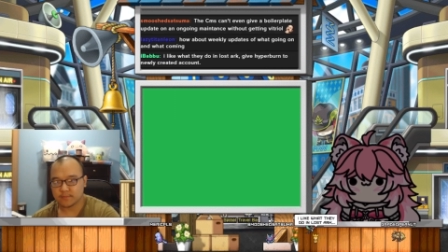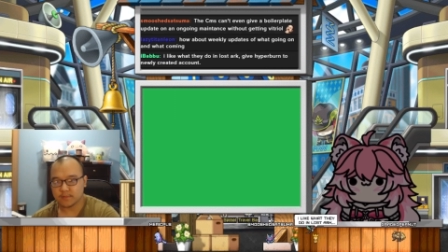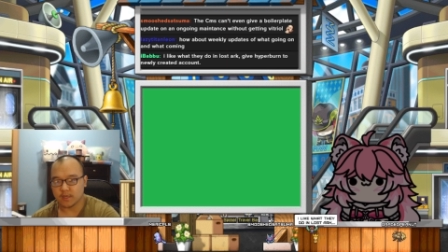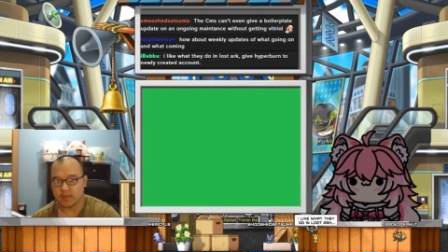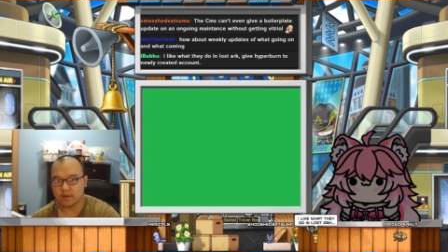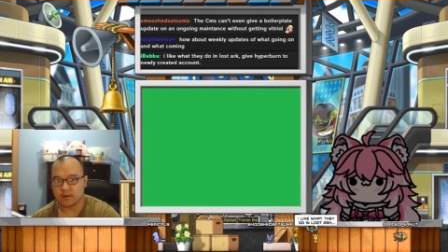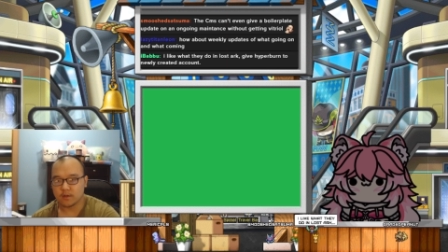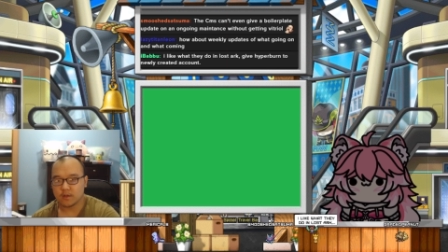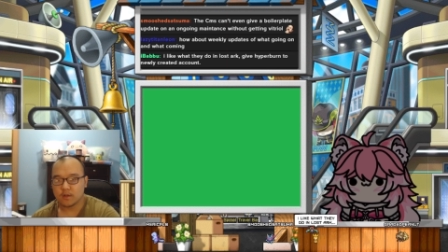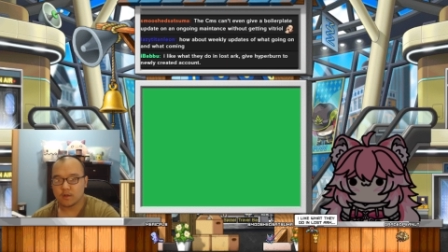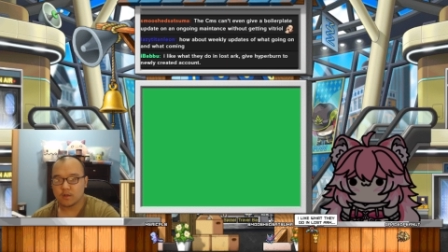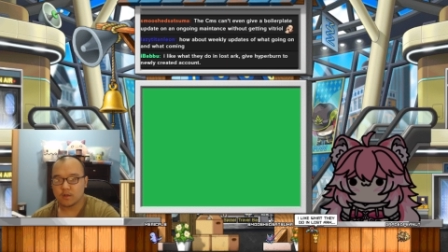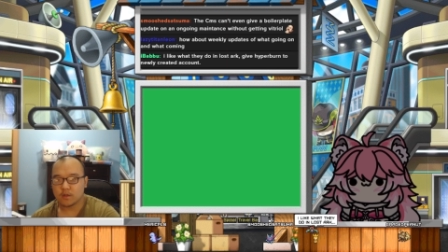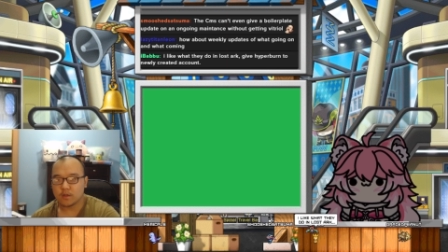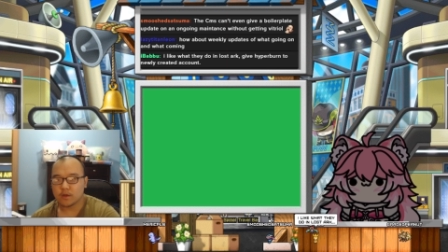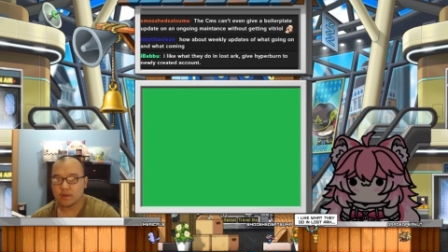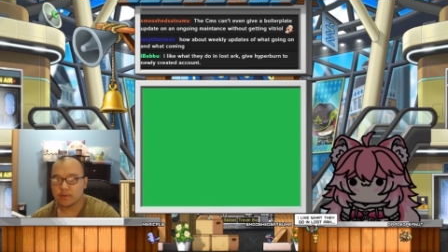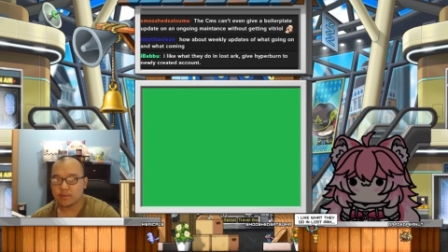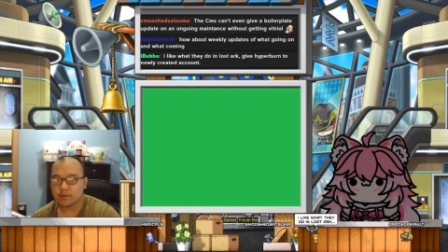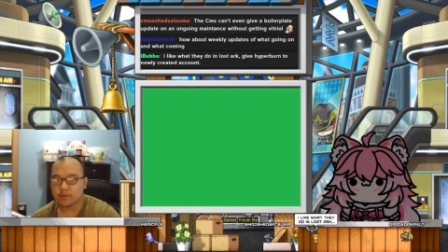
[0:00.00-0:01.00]
Yeah.
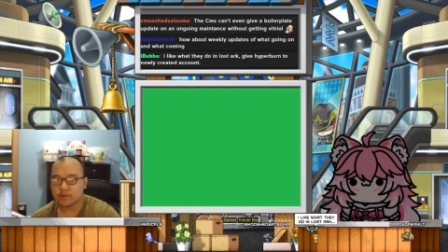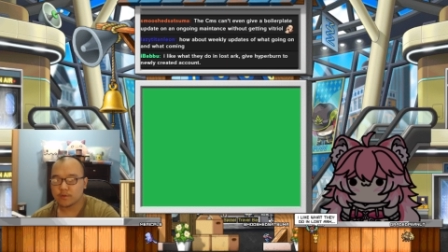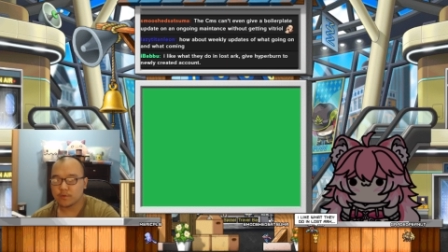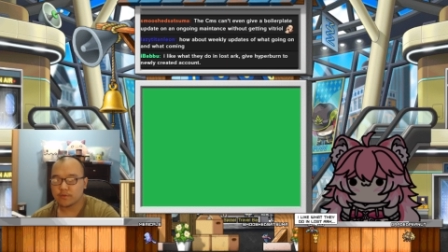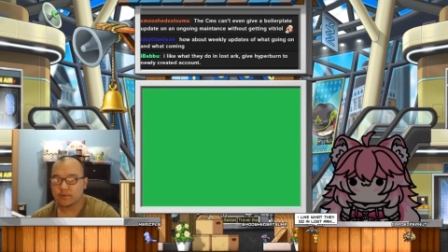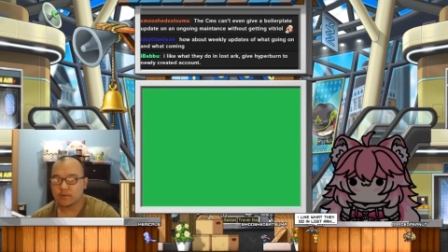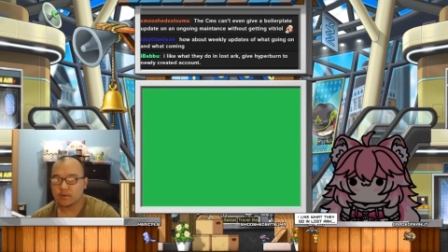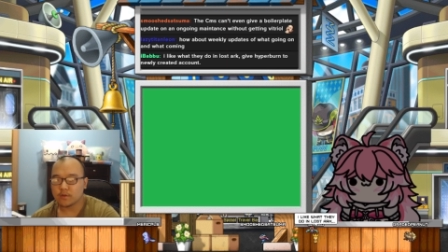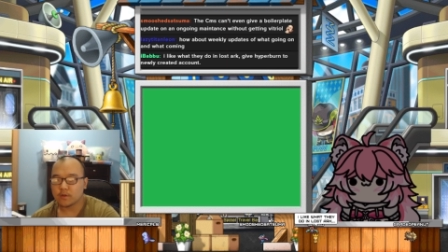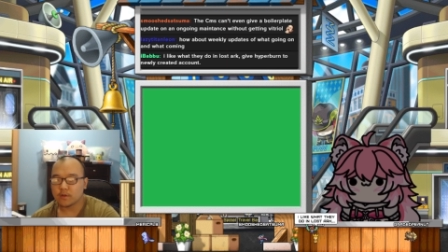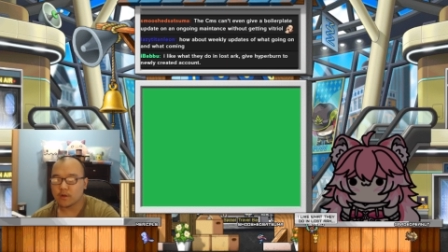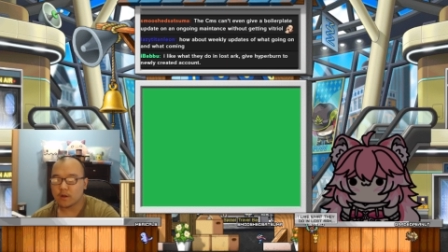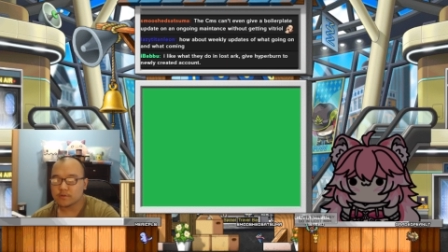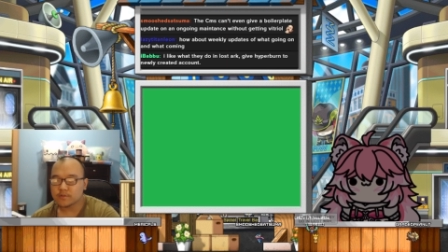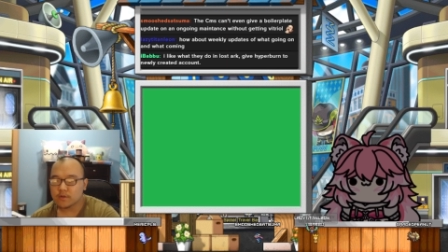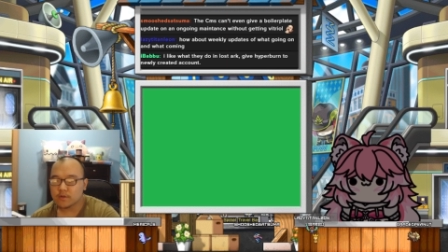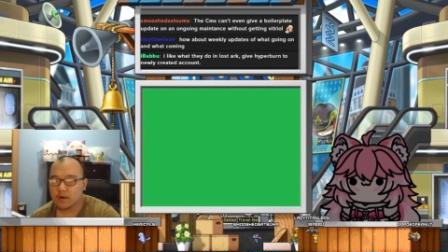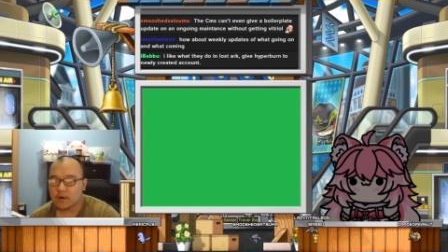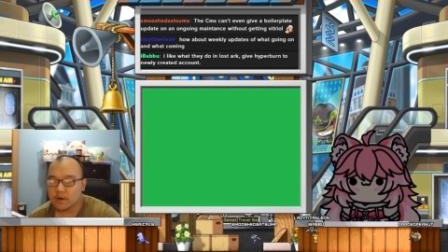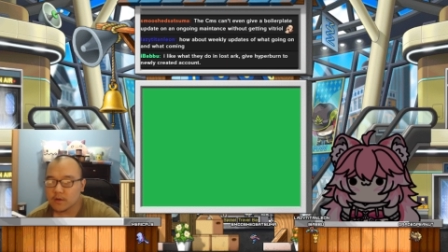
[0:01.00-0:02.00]
Like what they do with it,
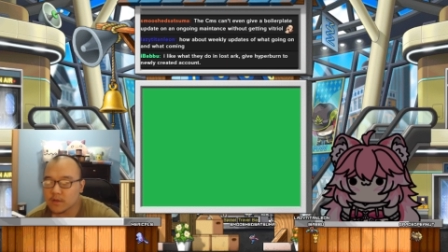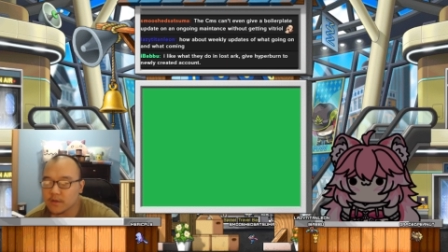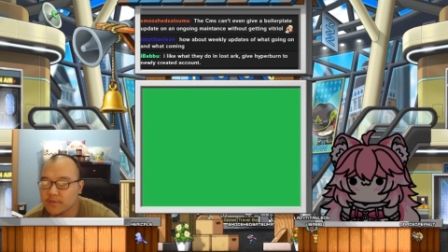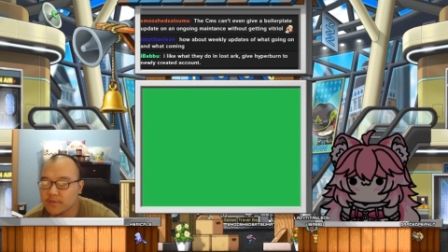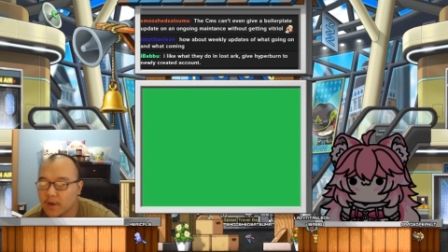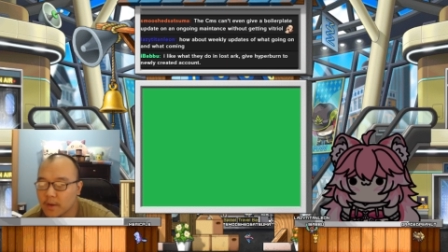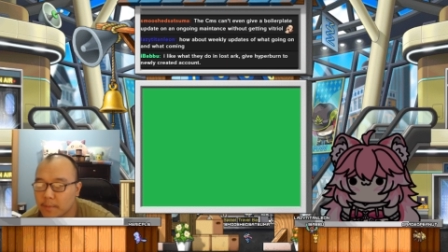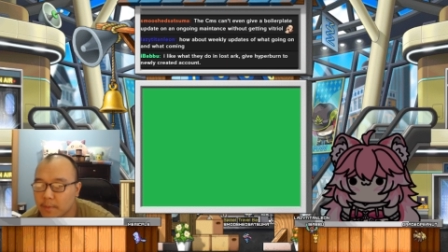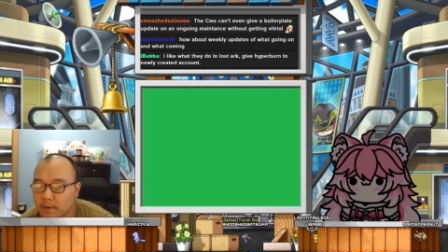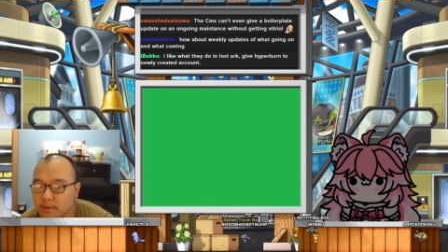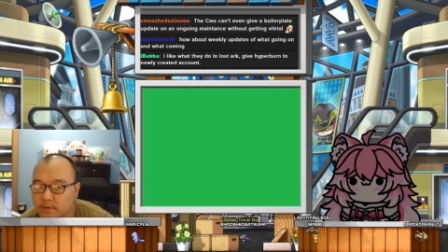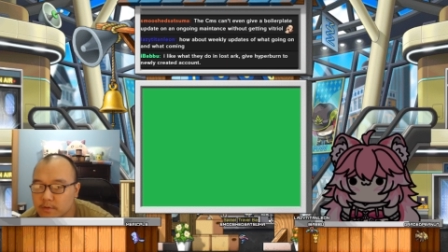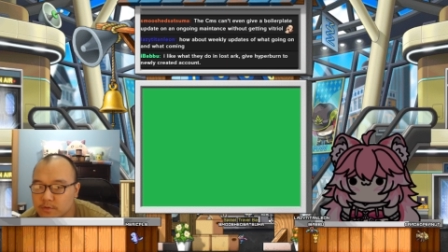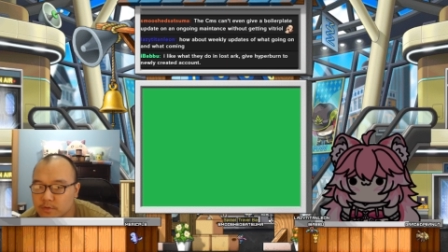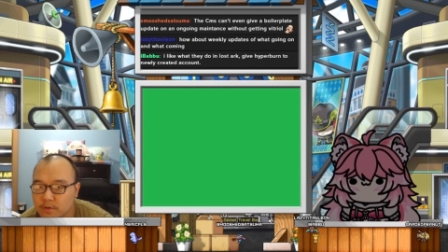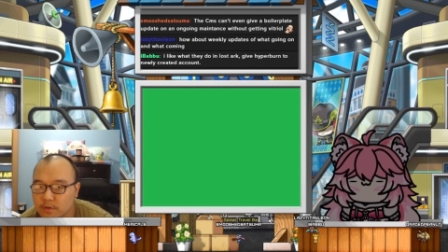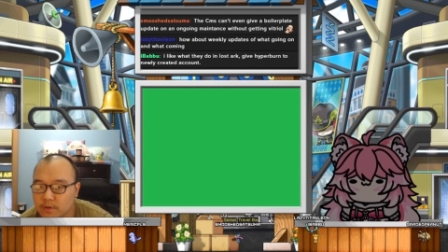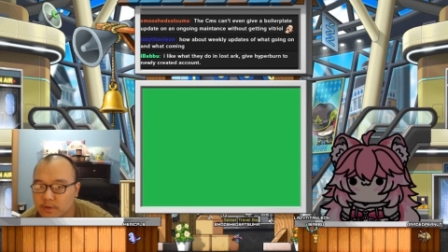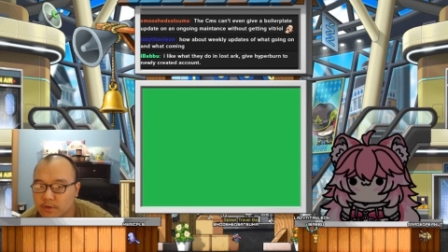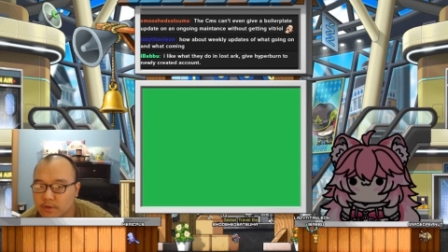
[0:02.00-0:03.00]
also or give high burn
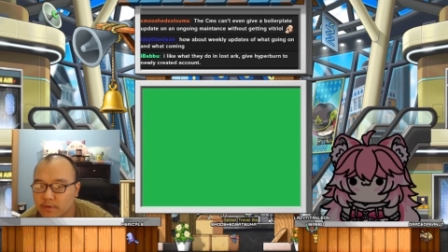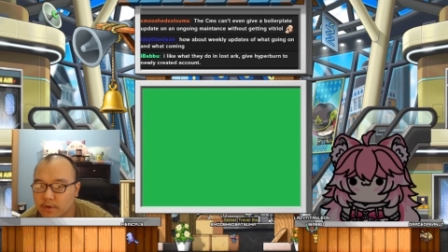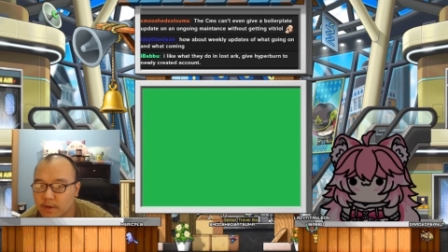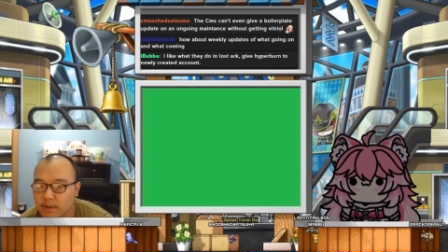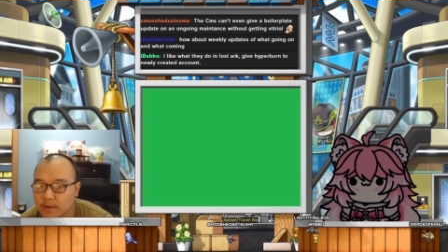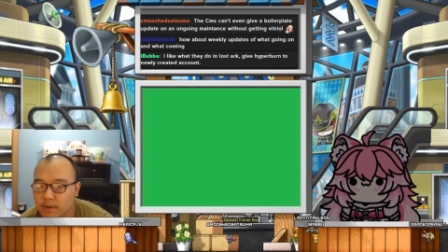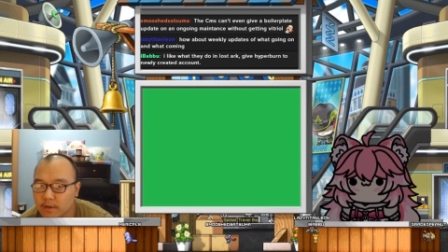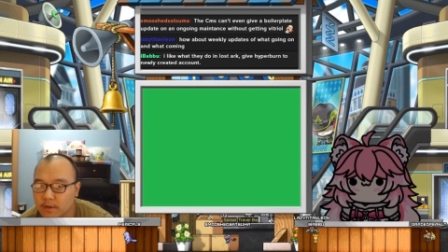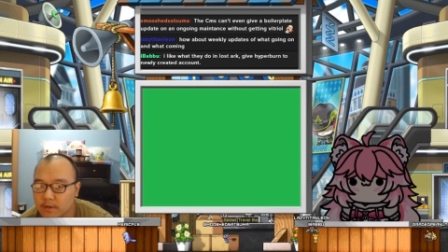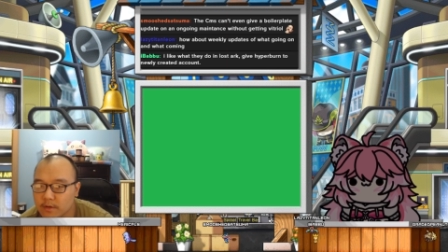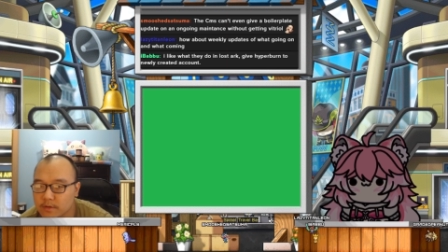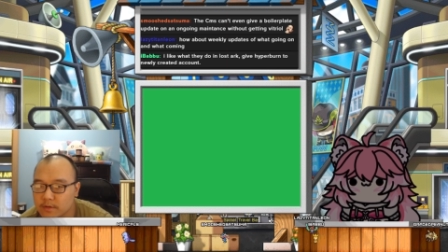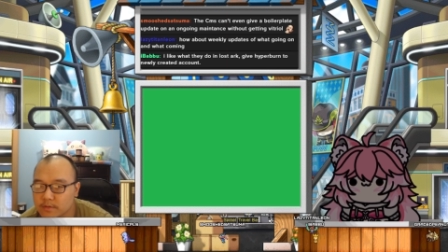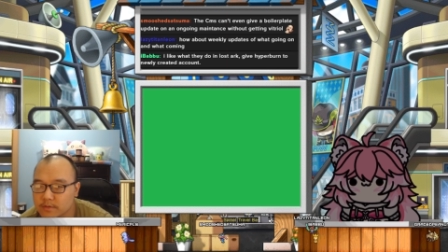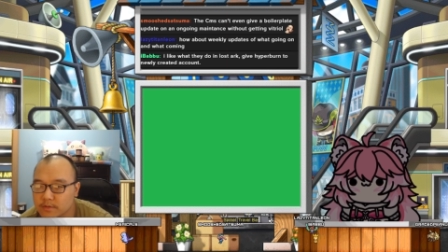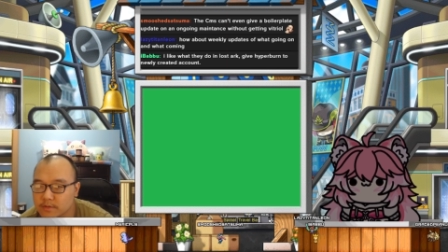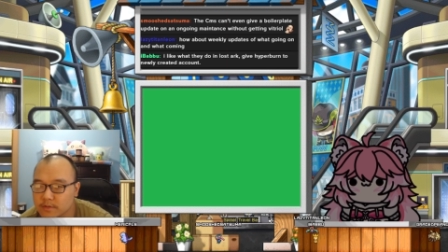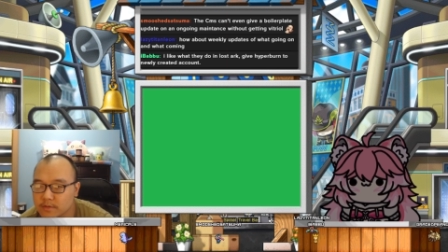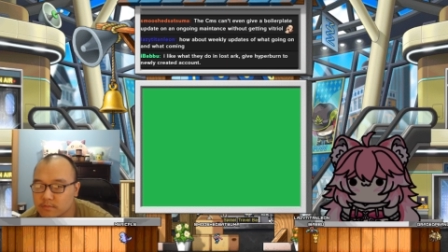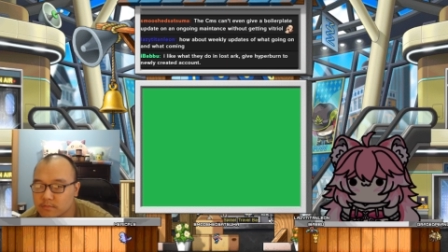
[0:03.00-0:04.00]
to newly created
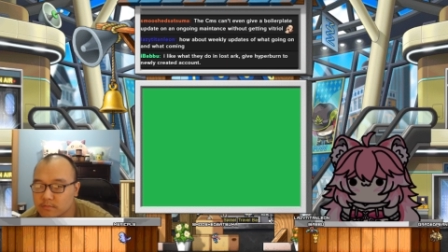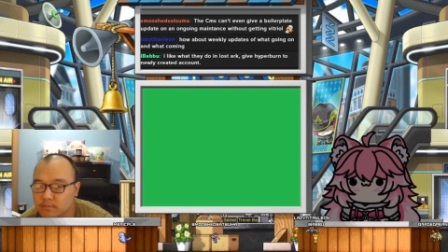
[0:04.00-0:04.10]
accounts.